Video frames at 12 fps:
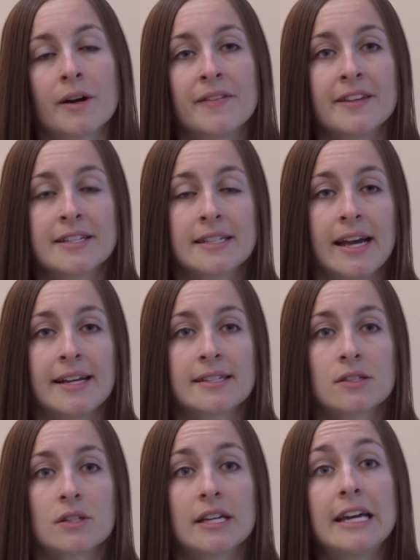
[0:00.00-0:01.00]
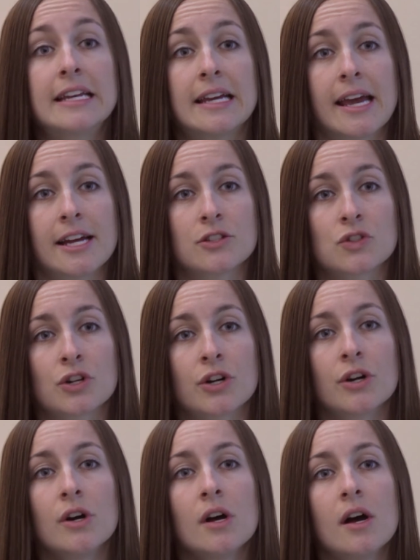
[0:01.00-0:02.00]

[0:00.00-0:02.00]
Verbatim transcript: in this case, kidney cancer,